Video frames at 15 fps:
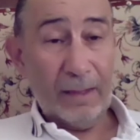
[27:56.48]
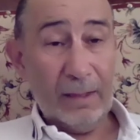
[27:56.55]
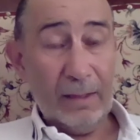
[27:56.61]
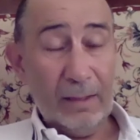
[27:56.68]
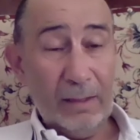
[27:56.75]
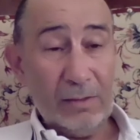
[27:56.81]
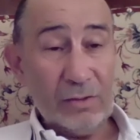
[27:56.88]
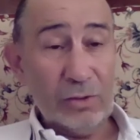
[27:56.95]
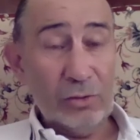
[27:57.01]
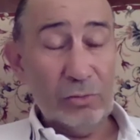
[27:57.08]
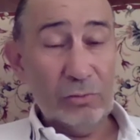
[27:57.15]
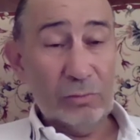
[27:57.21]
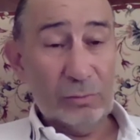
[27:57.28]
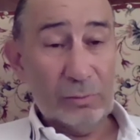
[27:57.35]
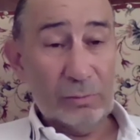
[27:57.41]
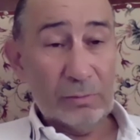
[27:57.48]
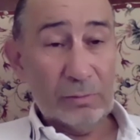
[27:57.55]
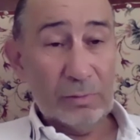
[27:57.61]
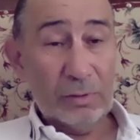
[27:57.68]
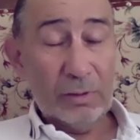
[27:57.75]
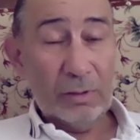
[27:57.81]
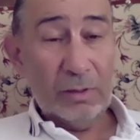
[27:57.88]
So,
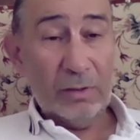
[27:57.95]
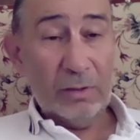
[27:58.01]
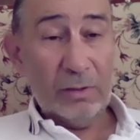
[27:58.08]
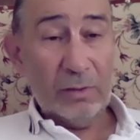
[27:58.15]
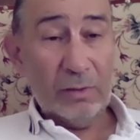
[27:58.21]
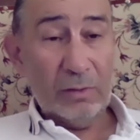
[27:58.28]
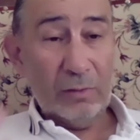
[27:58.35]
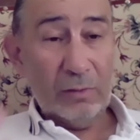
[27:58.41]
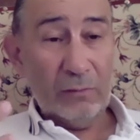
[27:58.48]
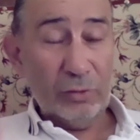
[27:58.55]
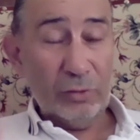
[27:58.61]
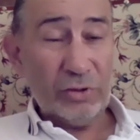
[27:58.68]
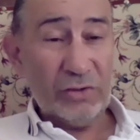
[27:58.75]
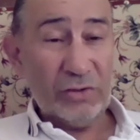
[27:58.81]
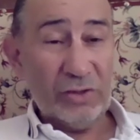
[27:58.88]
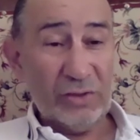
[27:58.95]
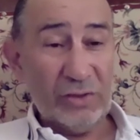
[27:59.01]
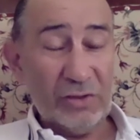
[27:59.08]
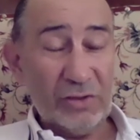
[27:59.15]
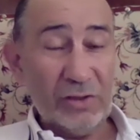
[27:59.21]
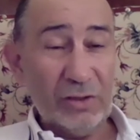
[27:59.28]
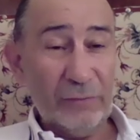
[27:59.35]
what is
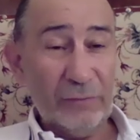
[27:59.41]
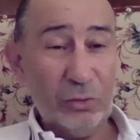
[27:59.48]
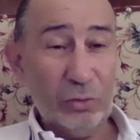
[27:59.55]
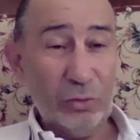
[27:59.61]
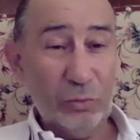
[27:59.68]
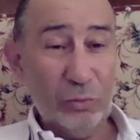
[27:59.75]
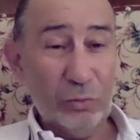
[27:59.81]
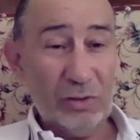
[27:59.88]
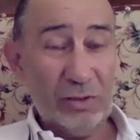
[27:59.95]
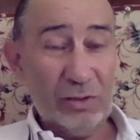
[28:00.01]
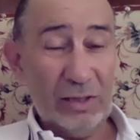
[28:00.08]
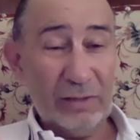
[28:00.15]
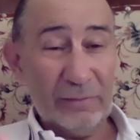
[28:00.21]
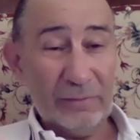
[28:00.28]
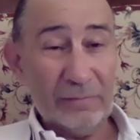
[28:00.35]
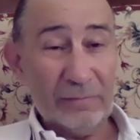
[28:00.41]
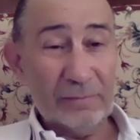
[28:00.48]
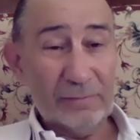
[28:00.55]
necessary for communist life?